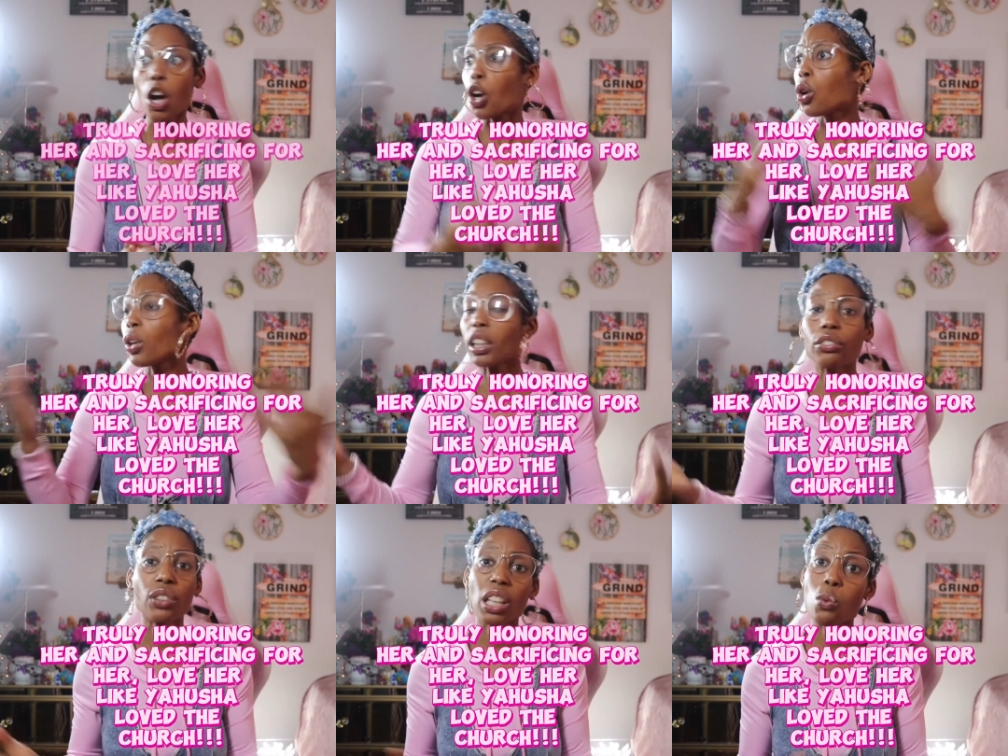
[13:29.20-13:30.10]
cooking
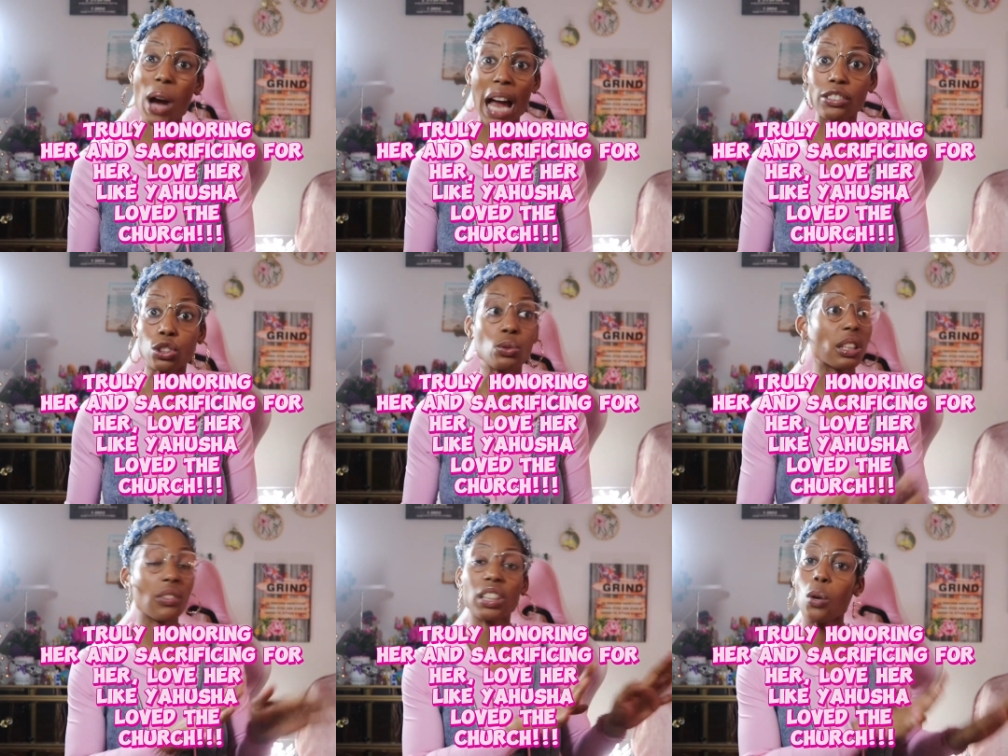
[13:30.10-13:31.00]
for their wives, to
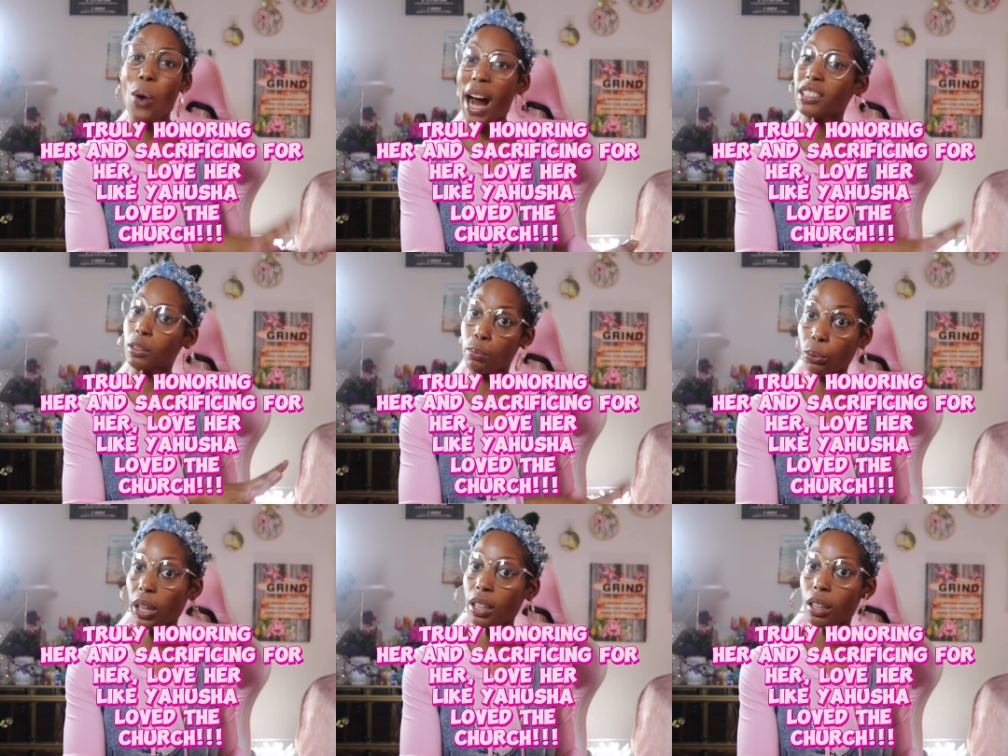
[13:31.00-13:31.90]
giving their wives a
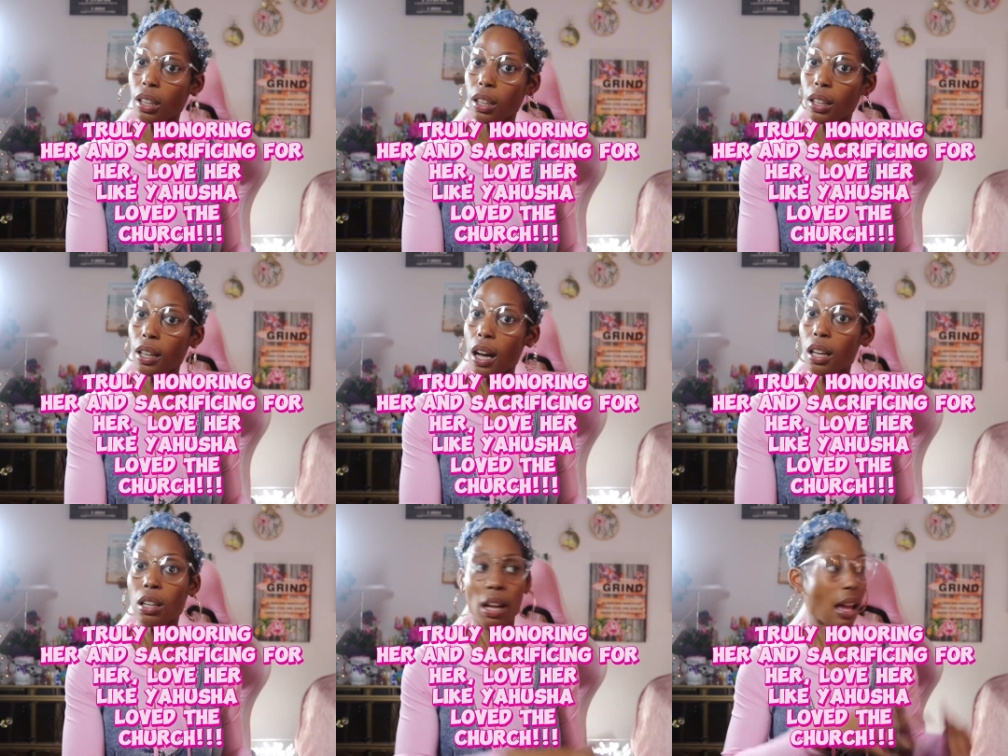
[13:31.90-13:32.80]
break
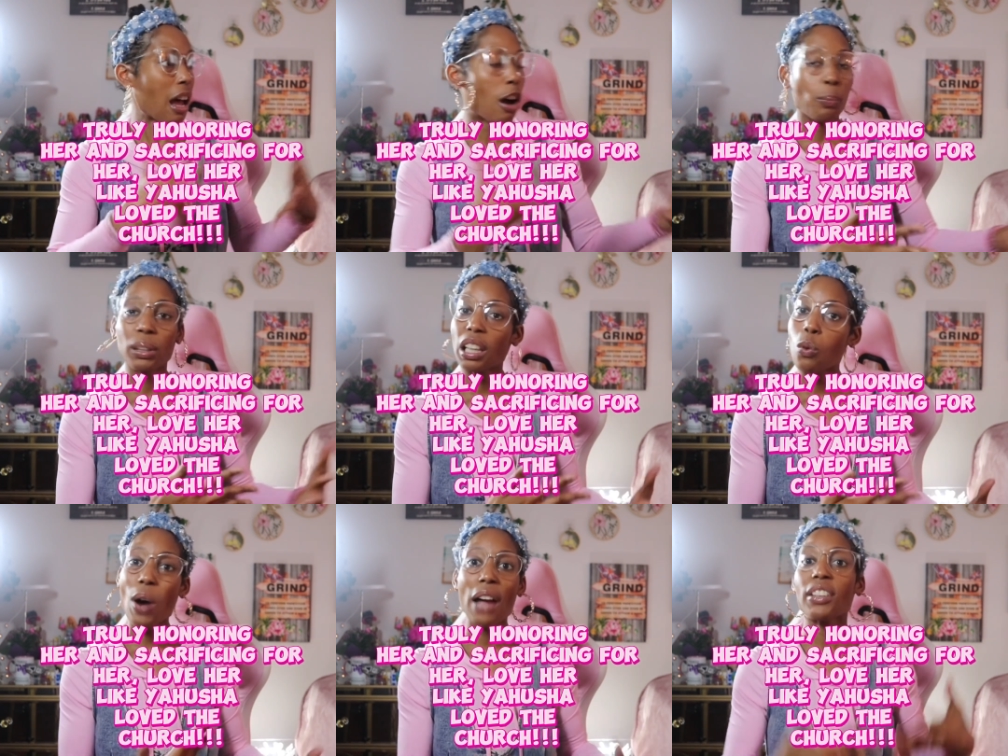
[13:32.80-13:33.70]
helping their
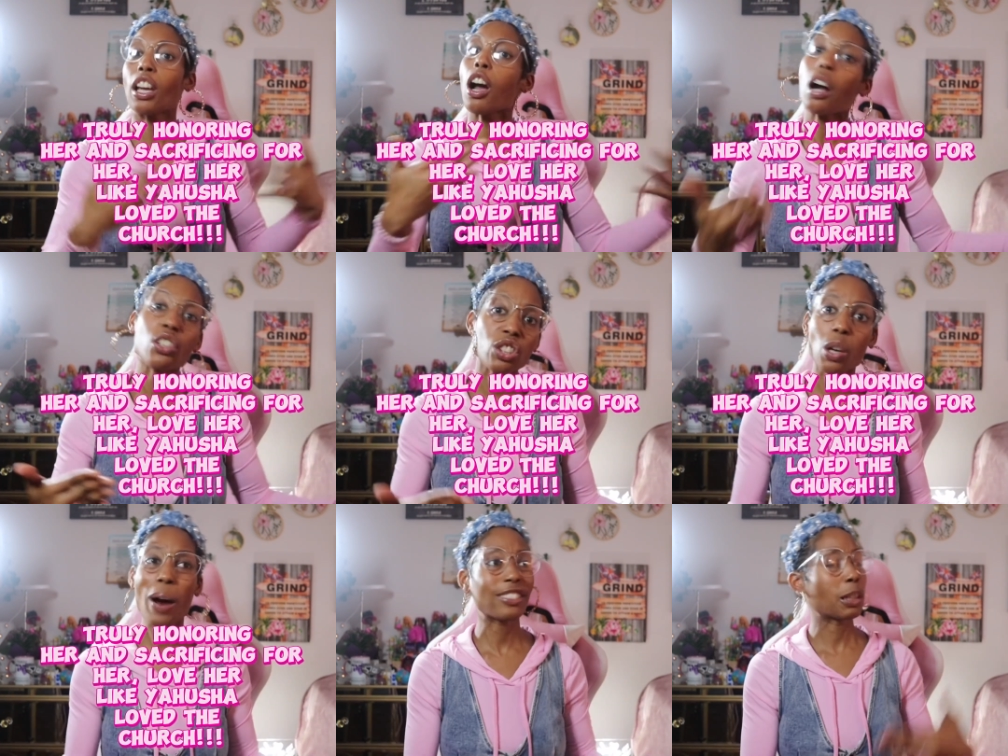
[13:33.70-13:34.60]
wife, encouraging their
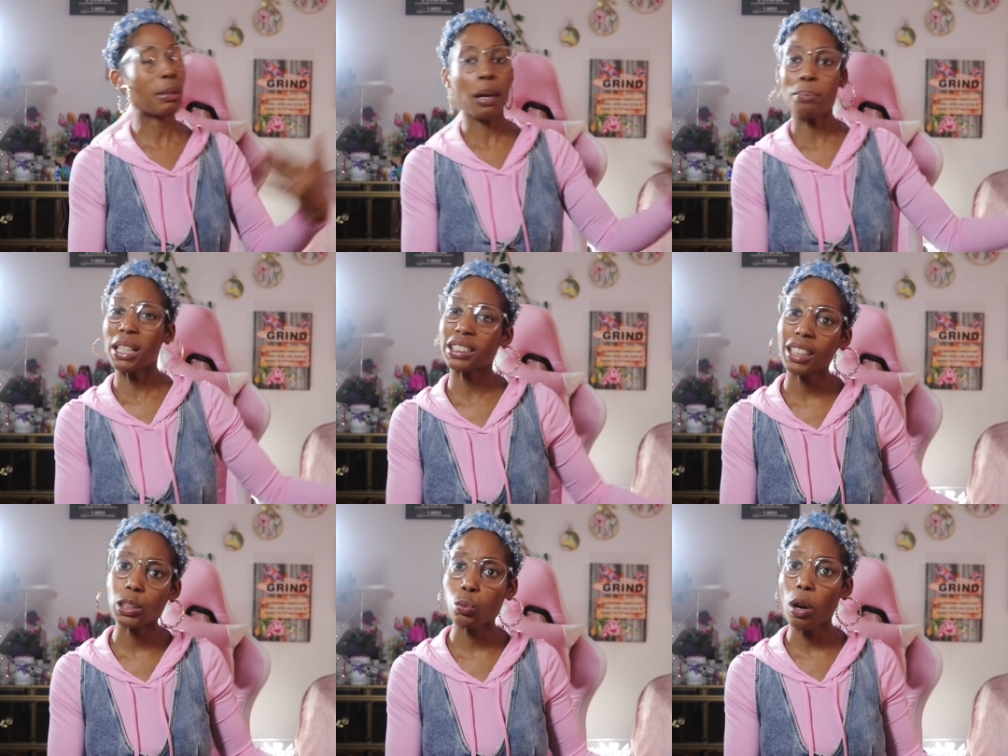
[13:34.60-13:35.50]
wife to be a
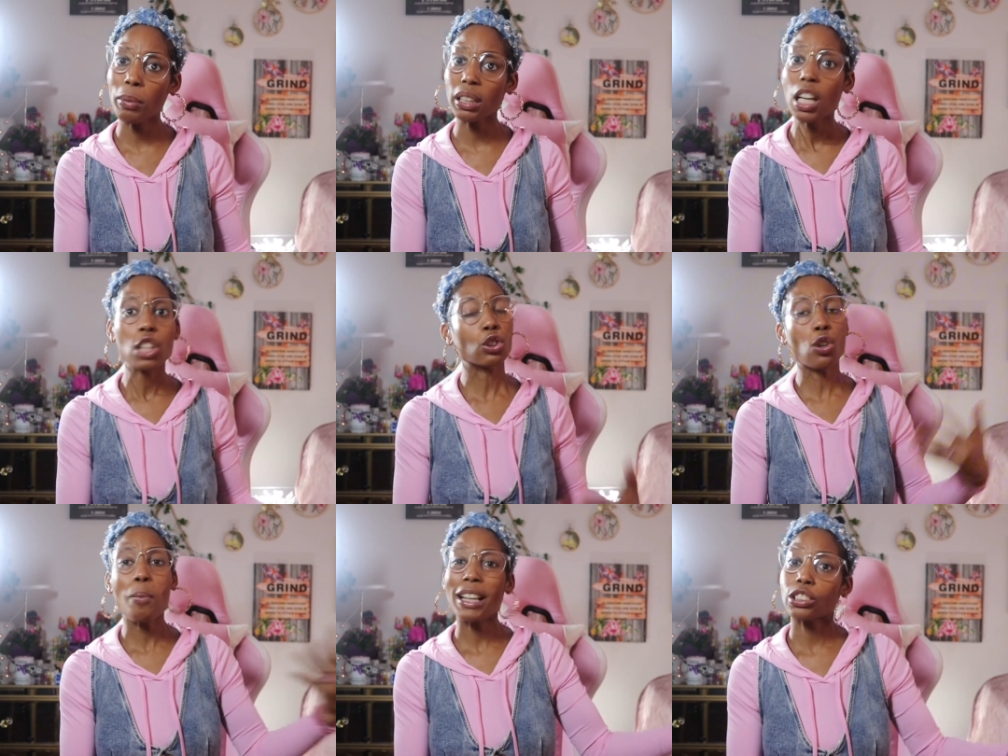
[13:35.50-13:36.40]
businesswoman, to
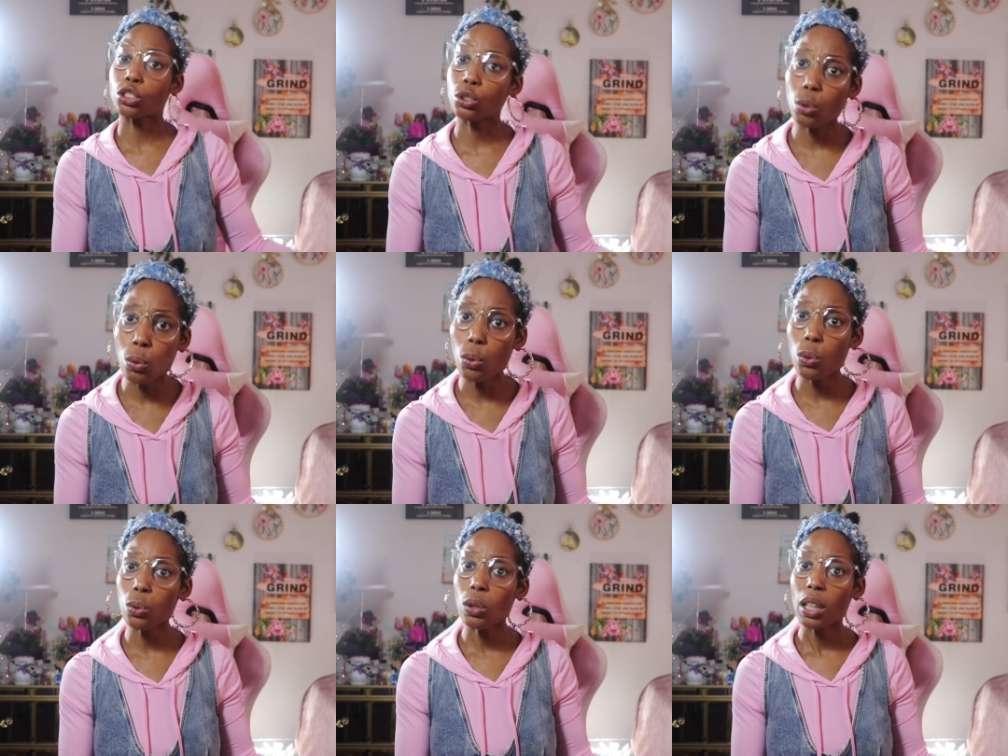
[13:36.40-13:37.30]
go back to
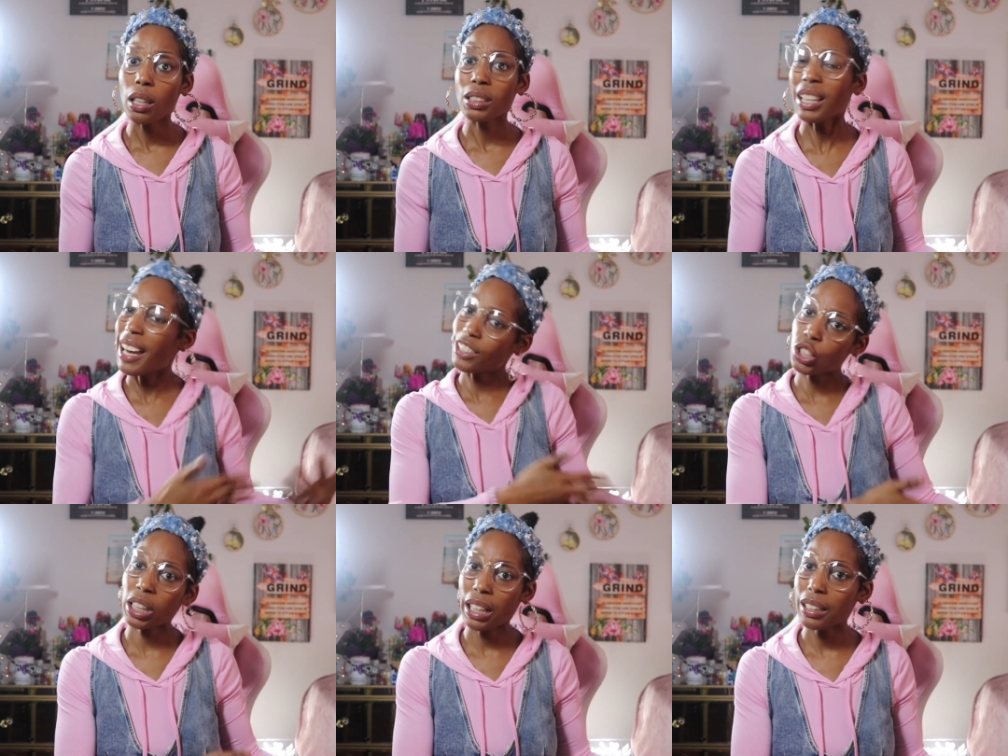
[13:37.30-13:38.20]
school, to
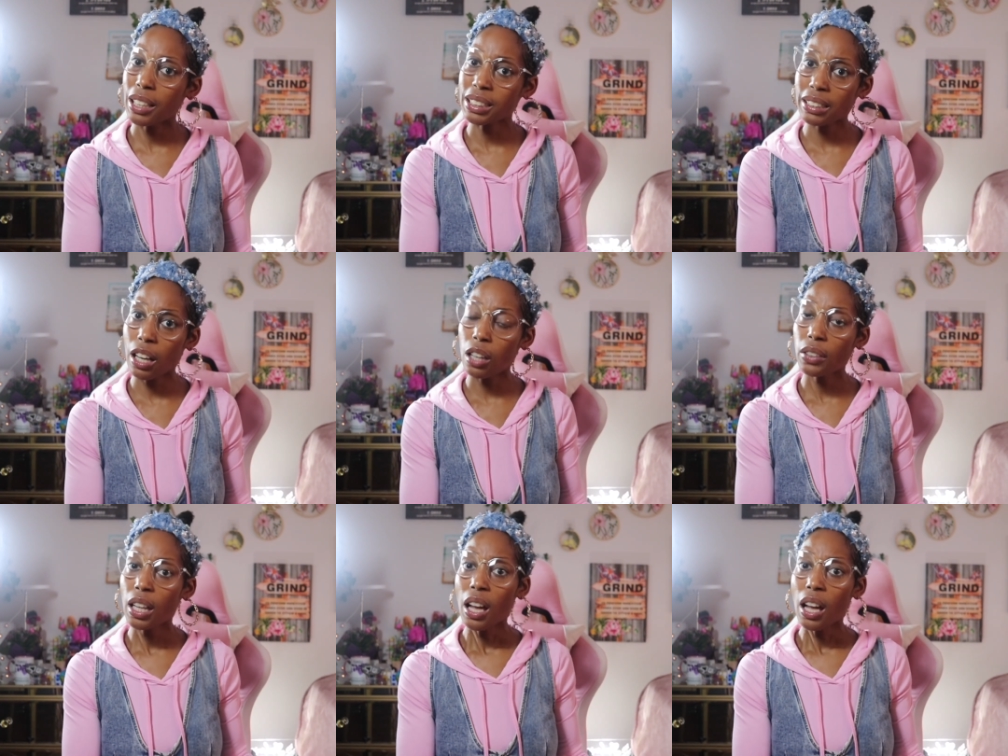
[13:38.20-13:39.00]
educate herself.